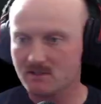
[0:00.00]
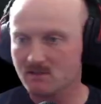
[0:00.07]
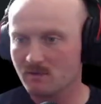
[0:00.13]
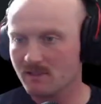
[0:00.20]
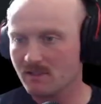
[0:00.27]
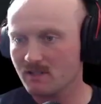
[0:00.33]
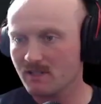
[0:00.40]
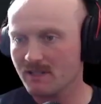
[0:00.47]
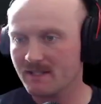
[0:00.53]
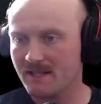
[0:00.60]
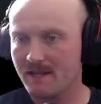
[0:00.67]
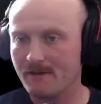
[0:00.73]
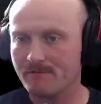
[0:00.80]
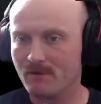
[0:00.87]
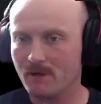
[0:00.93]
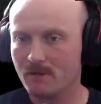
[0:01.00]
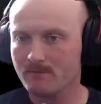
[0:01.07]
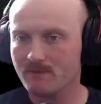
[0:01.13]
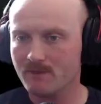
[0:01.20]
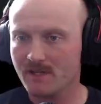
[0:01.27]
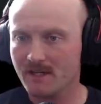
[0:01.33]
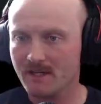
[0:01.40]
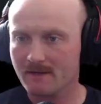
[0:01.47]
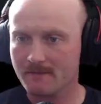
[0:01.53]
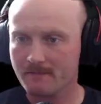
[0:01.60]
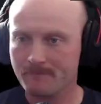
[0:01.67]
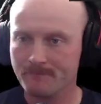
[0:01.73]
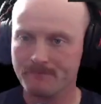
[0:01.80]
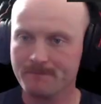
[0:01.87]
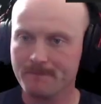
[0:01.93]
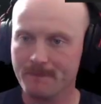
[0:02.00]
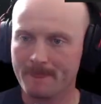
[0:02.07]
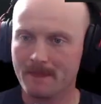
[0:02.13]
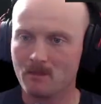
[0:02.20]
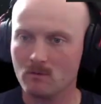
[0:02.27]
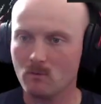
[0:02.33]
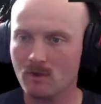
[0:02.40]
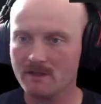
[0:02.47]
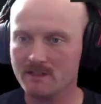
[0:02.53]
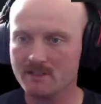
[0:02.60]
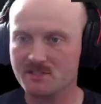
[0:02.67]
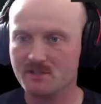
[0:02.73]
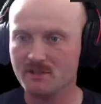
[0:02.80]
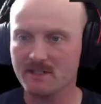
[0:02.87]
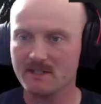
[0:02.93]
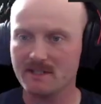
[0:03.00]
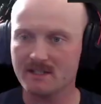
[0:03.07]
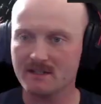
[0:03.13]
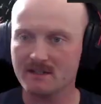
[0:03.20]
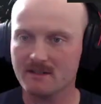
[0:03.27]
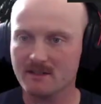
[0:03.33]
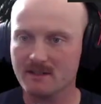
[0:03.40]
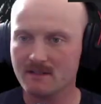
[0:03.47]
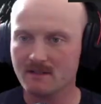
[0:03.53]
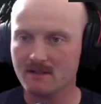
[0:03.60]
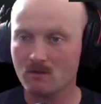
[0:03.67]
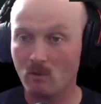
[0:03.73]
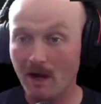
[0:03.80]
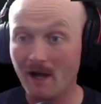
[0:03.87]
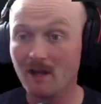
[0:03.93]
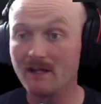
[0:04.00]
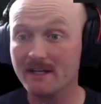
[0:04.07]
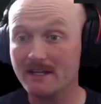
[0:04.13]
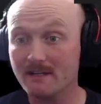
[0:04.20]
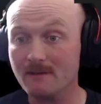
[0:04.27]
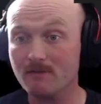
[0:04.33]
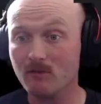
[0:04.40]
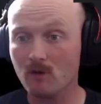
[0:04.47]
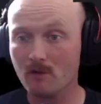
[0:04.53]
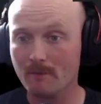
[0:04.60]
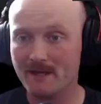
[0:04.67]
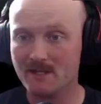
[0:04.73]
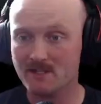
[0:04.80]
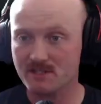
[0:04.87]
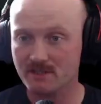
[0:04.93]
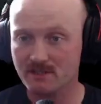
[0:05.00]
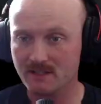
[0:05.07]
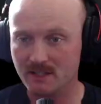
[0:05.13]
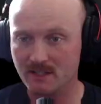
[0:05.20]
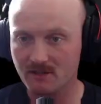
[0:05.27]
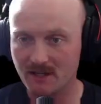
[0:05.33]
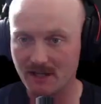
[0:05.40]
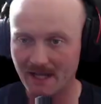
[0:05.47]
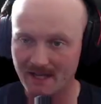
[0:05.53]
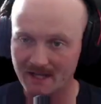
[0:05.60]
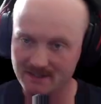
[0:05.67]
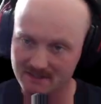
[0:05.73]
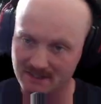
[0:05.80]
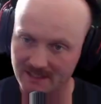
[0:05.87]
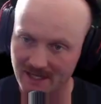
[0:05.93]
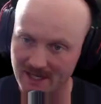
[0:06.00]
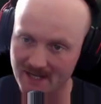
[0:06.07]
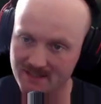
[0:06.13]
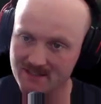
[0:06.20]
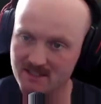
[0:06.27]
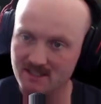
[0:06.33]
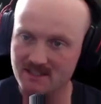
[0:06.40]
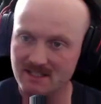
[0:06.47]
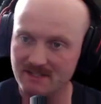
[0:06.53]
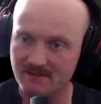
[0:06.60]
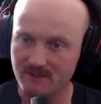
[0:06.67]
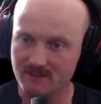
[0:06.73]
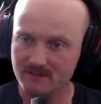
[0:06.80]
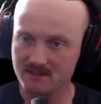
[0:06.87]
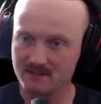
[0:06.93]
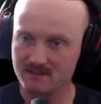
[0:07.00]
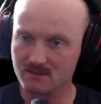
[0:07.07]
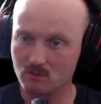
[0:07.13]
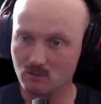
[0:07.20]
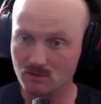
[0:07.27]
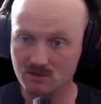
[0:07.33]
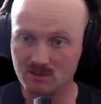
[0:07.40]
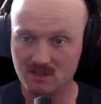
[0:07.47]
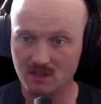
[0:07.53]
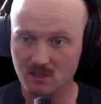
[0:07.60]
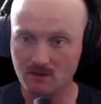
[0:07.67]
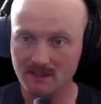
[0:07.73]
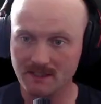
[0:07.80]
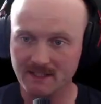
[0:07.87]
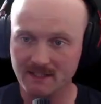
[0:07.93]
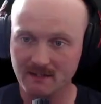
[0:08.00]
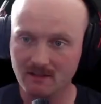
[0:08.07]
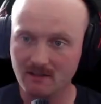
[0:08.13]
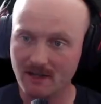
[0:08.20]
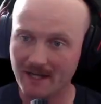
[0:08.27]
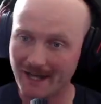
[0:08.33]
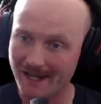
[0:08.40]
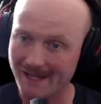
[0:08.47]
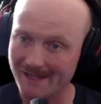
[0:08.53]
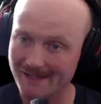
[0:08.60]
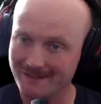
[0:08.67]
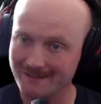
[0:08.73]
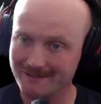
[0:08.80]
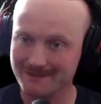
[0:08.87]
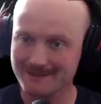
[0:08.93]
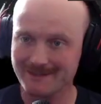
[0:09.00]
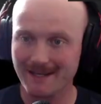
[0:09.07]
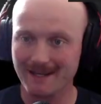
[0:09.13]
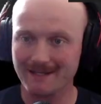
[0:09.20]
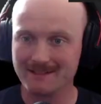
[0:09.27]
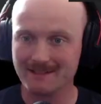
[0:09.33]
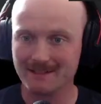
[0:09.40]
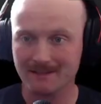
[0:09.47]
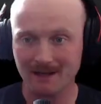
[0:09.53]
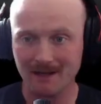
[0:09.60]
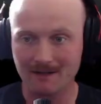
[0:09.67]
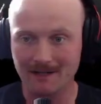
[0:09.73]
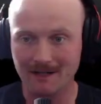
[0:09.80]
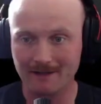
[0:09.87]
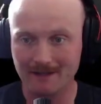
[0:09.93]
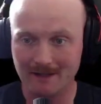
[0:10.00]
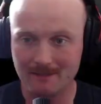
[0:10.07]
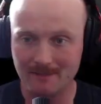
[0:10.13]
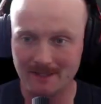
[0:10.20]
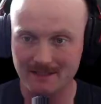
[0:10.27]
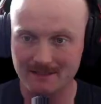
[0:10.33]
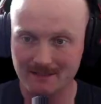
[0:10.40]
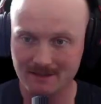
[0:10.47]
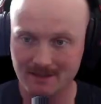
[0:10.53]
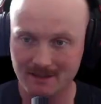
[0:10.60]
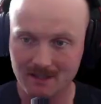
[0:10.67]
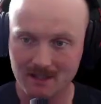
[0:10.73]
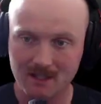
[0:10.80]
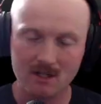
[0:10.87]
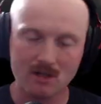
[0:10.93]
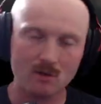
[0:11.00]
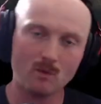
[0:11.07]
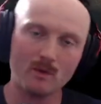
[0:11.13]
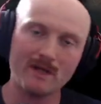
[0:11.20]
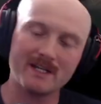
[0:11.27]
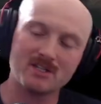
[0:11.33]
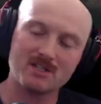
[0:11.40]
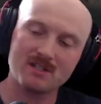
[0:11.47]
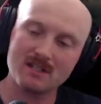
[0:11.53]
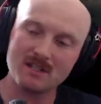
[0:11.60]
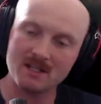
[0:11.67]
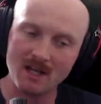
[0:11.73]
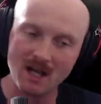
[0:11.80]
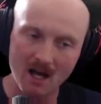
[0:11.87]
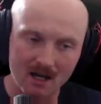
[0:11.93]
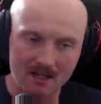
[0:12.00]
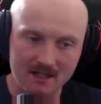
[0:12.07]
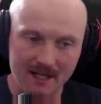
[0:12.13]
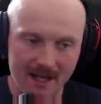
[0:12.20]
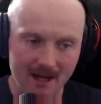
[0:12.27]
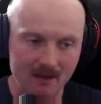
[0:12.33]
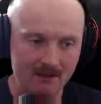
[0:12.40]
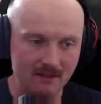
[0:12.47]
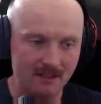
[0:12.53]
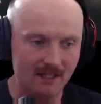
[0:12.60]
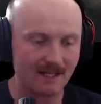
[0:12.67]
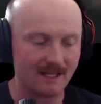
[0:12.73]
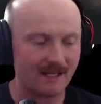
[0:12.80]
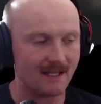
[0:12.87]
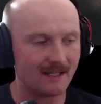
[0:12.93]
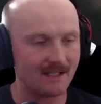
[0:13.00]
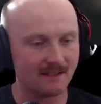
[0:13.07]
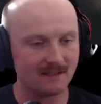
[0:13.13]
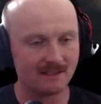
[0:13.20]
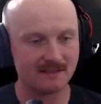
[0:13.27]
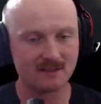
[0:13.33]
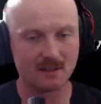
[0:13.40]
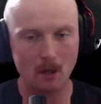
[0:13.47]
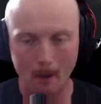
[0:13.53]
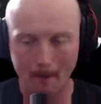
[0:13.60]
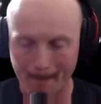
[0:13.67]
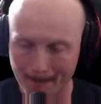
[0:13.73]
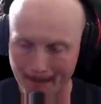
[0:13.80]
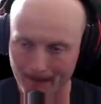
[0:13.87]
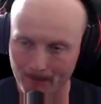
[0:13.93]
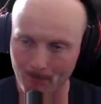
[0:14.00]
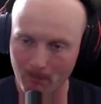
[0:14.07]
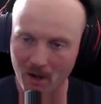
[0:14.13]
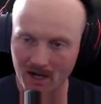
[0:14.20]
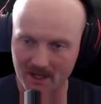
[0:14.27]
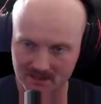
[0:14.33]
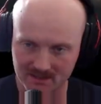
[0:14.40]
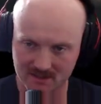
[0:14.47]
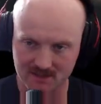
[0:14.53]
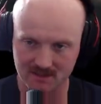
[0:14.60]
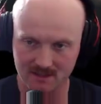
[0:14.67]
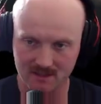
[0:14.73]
they look like. They have firm footing. While this unit While in formation, the unit has enhanced defenses, will slowly heal, and its attacks can knock down enemies, which knockdown is busted.